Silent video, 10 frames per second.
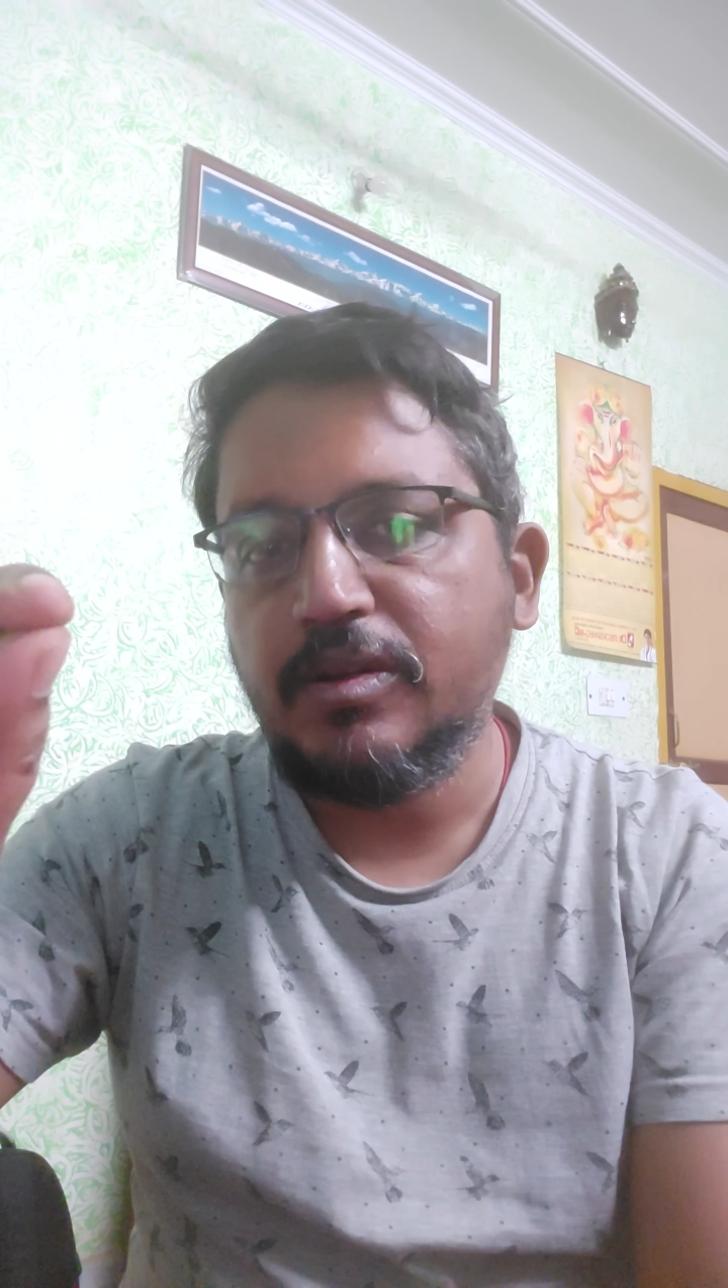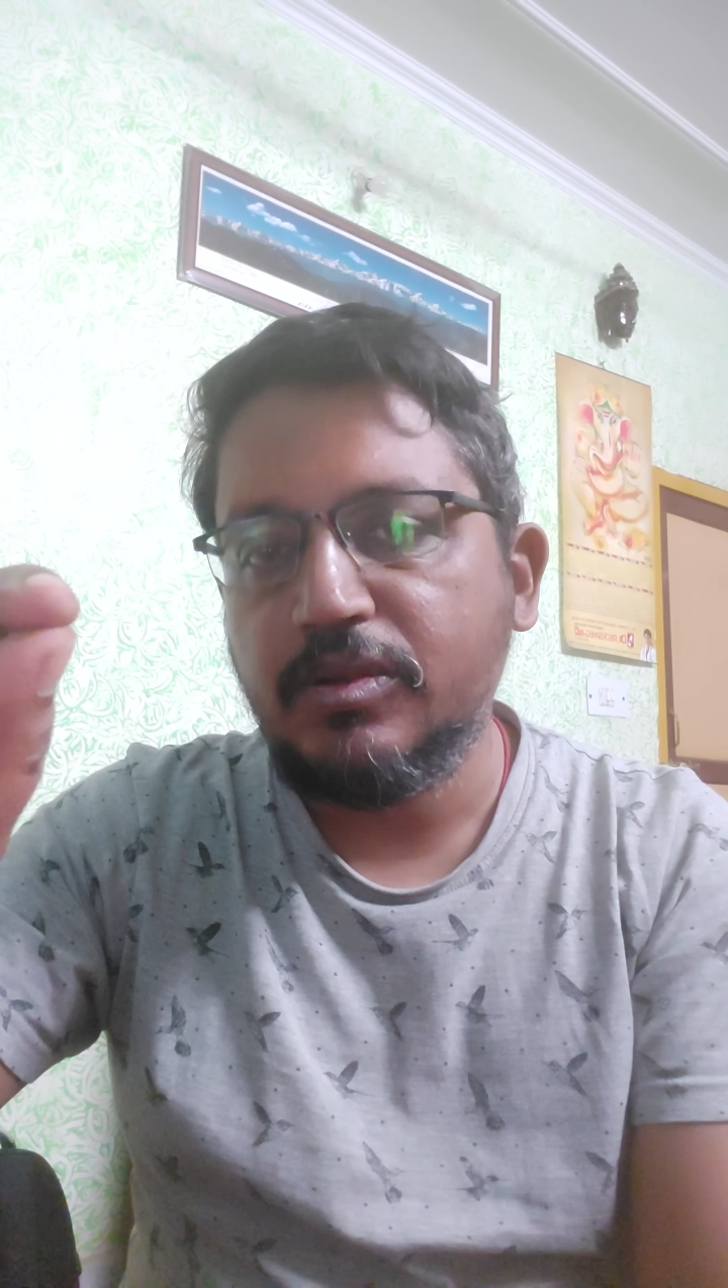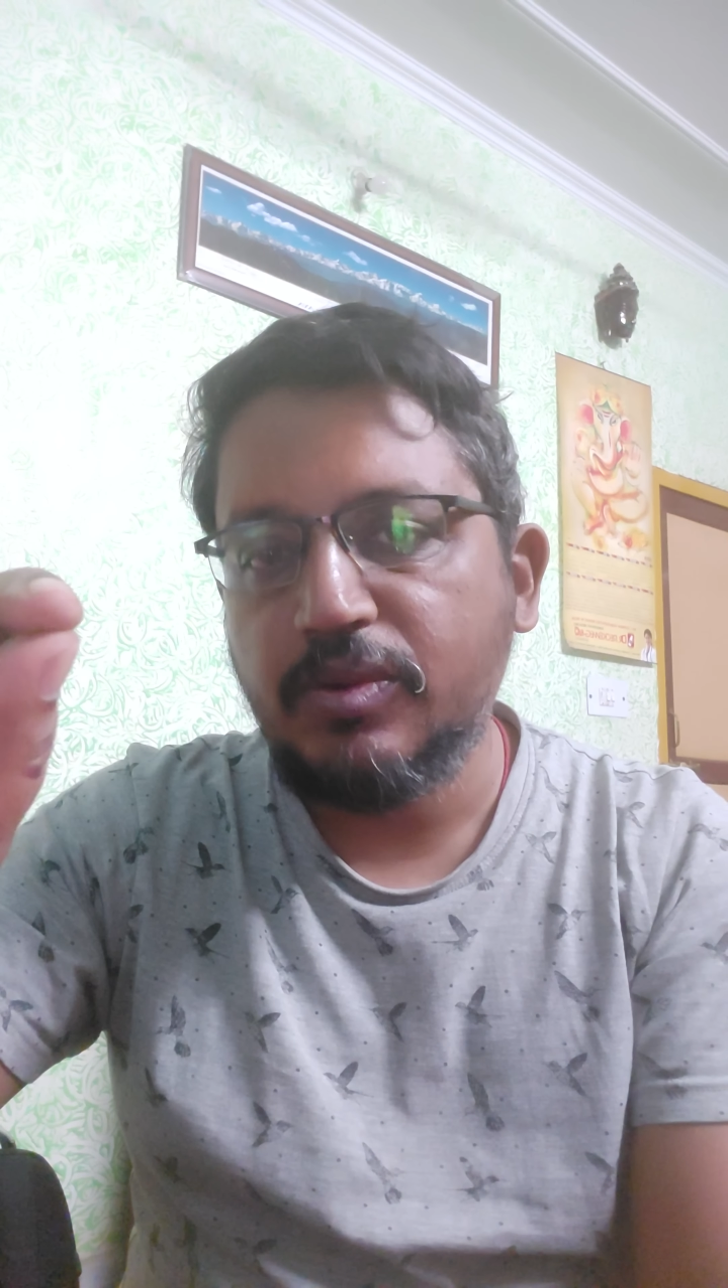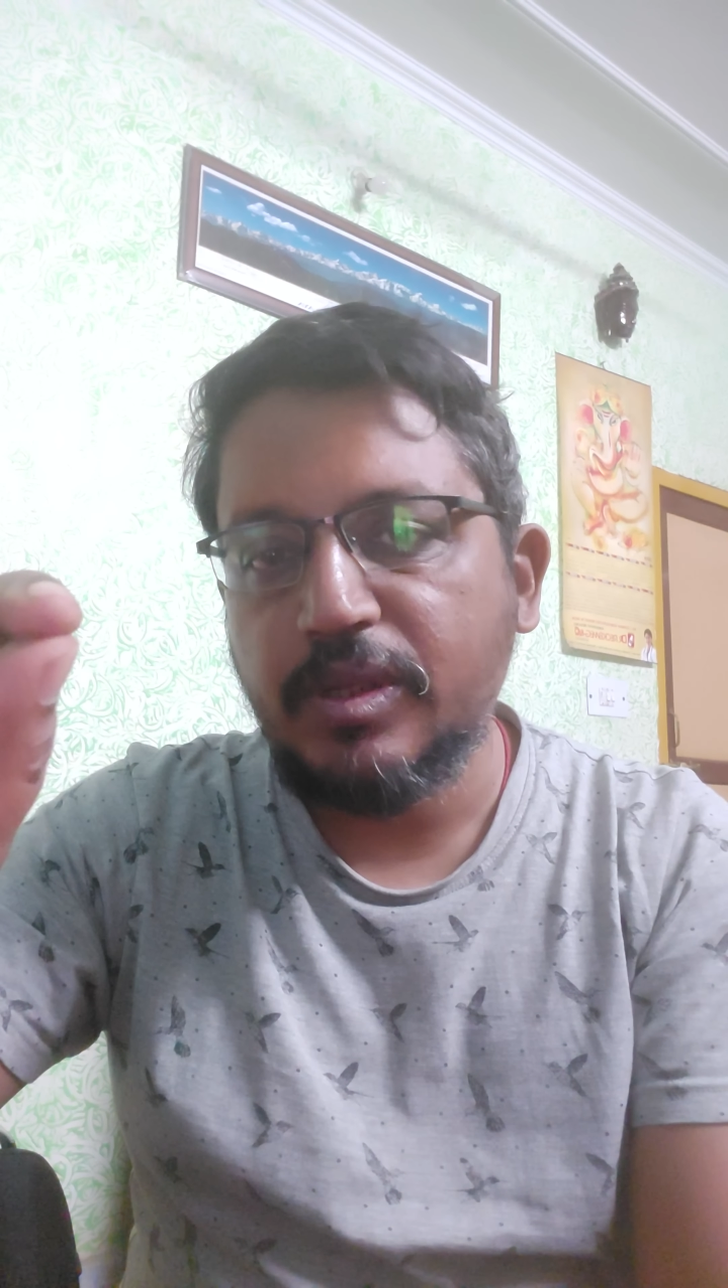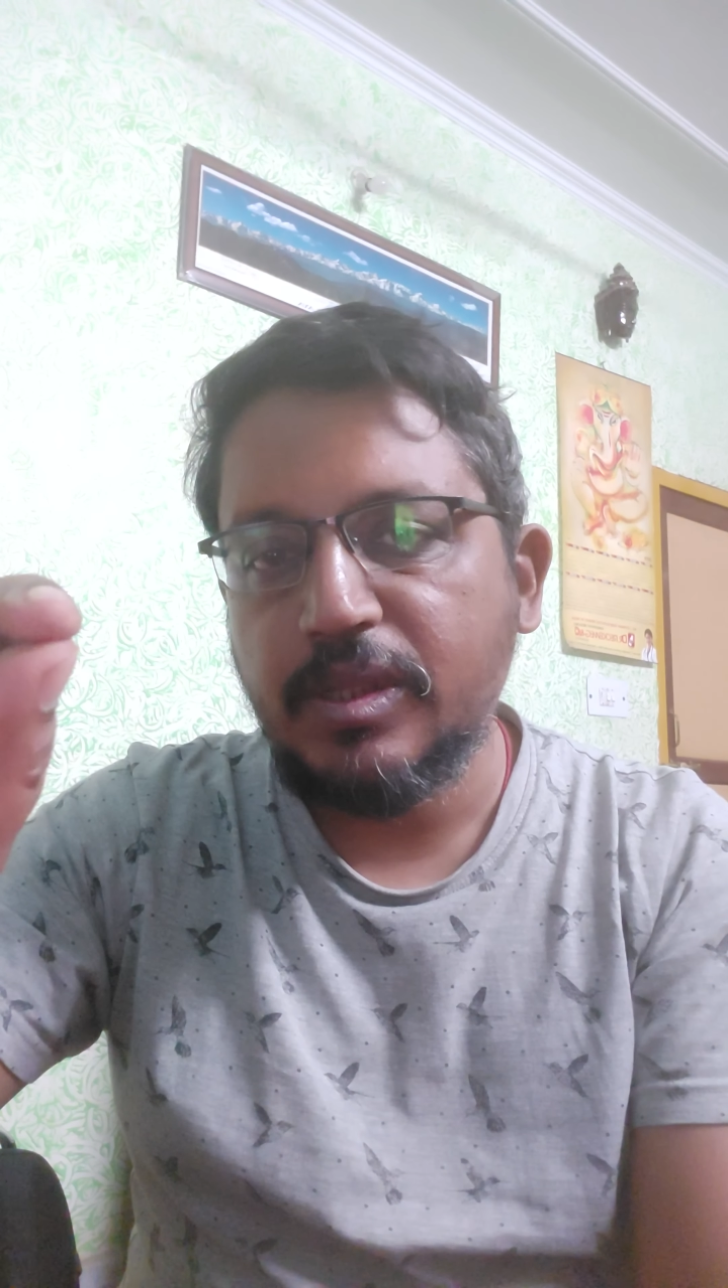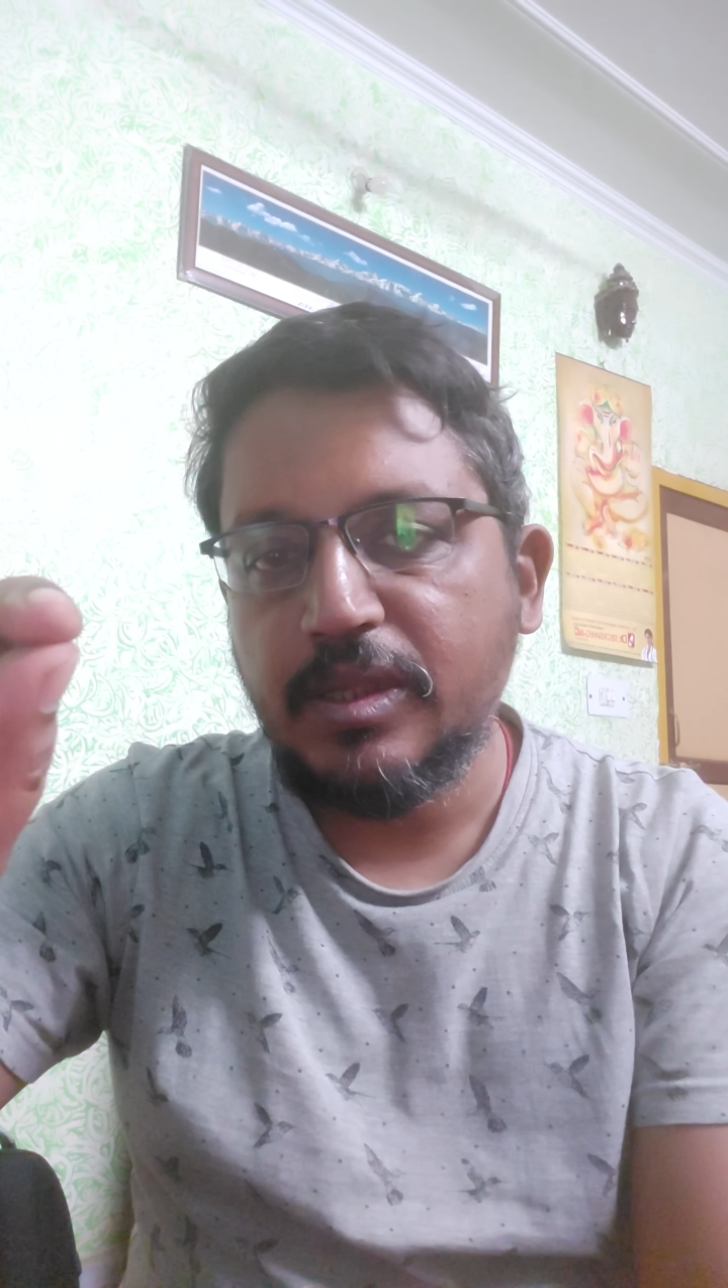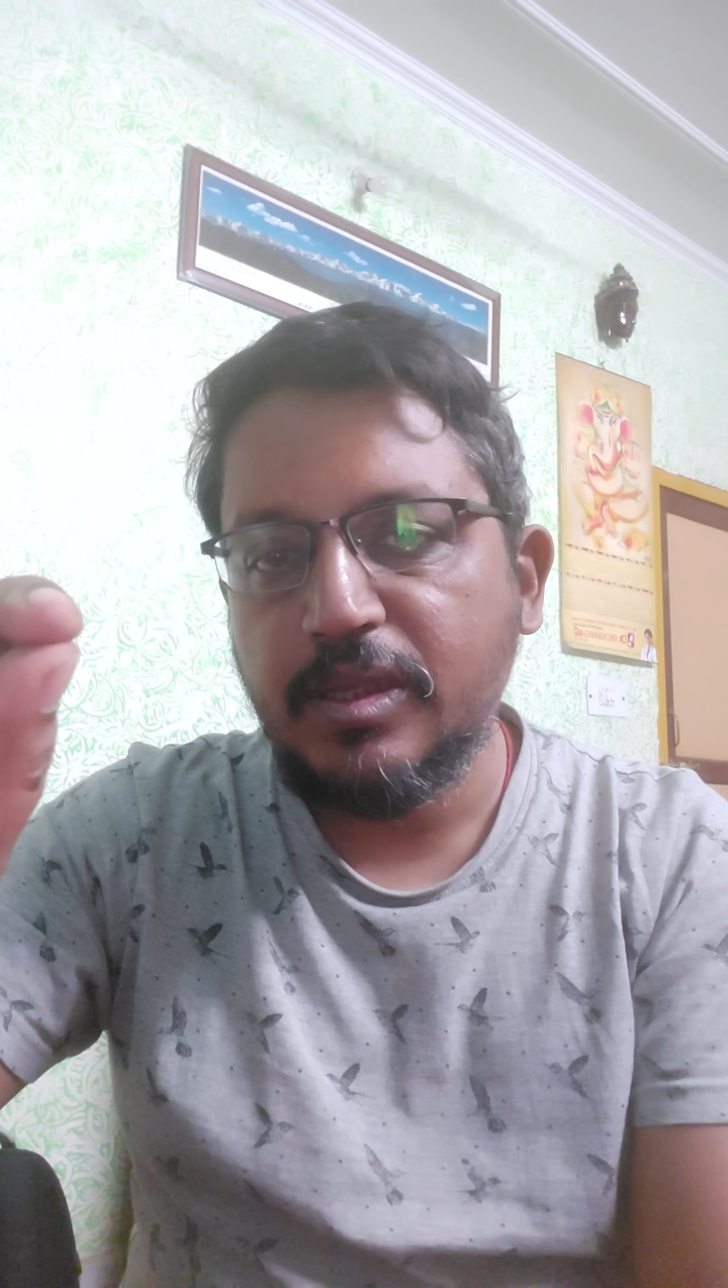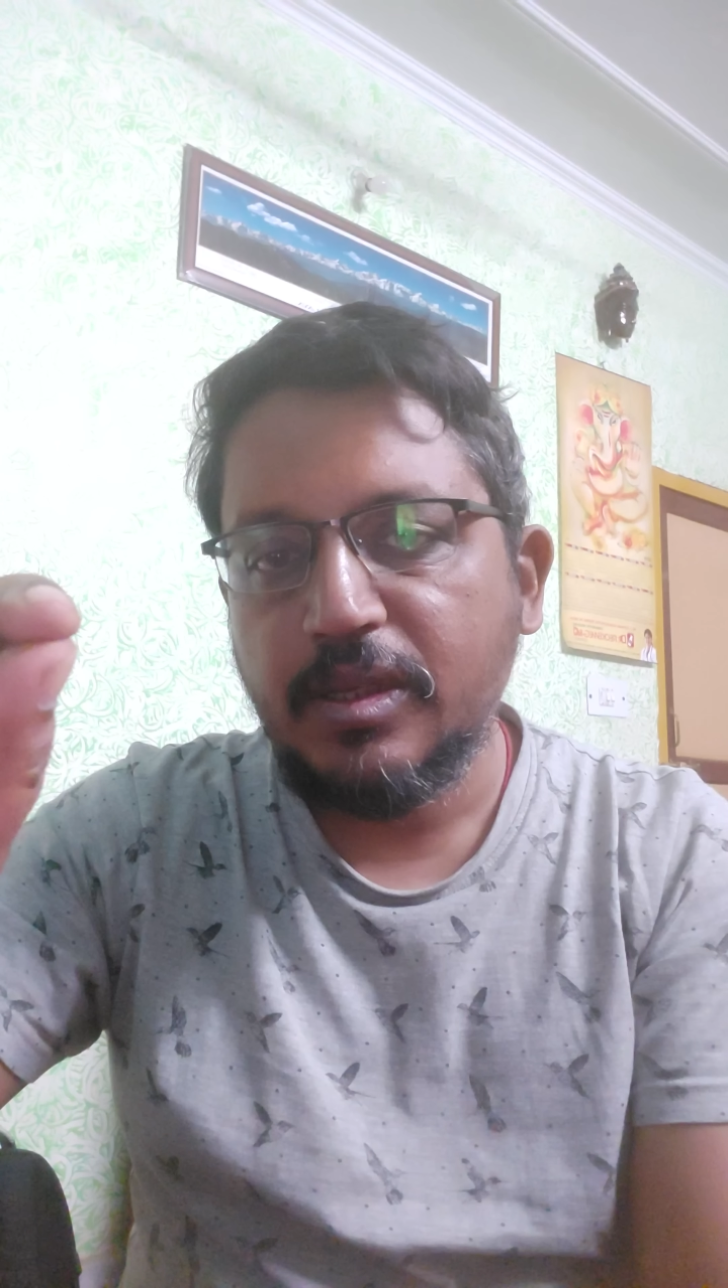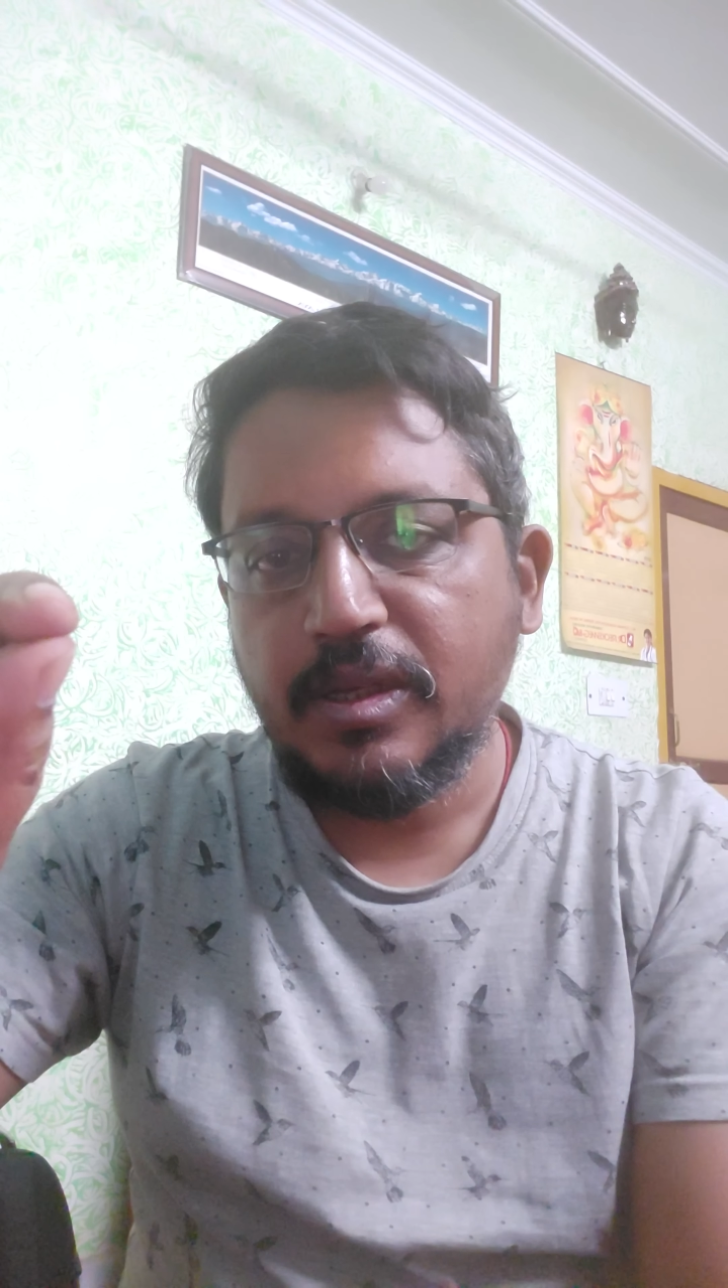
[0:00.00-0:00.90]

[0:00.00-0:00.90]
on doing the